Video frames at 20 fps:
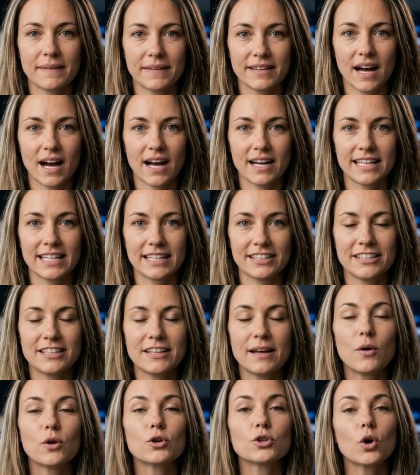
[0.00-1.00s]
targets
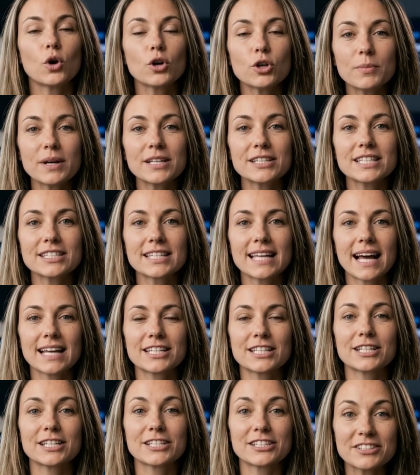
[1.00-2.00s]
on documented
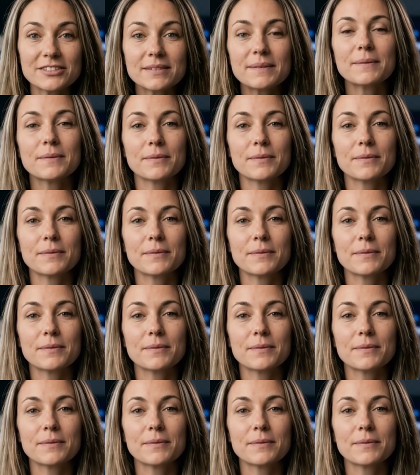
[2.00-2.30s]
catalysts,